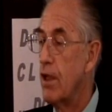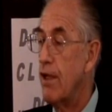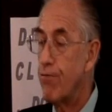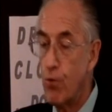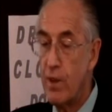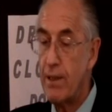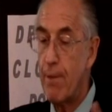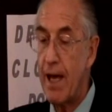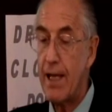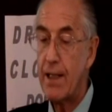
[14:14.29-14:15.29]
If we
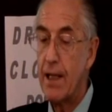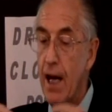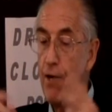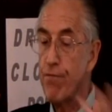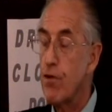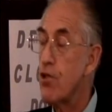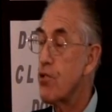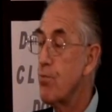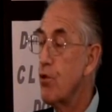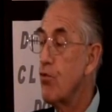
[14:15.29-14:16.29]
make a
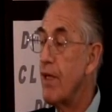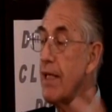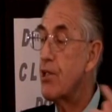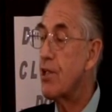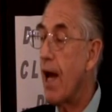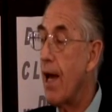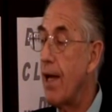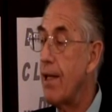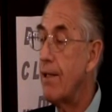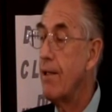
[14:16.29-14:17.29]
first move each
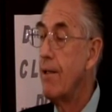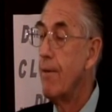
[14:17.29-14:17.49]
day,